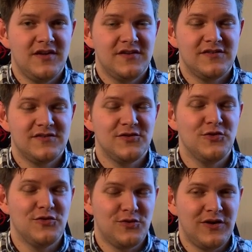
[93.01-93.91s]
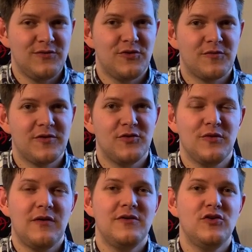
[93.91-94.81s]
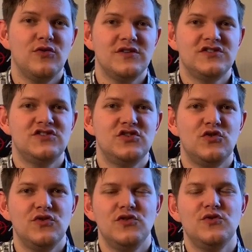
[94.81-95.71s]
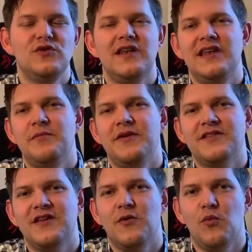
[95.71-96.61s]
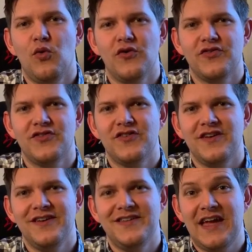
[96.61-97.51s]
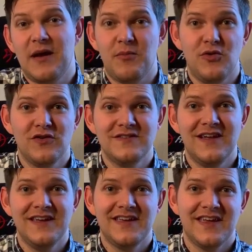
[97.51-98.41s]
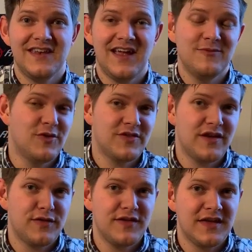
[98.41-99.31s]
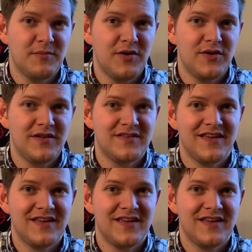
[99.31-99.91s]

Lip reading: So great work by them. I will go and show you a little bit what the app looked like and what I think about it,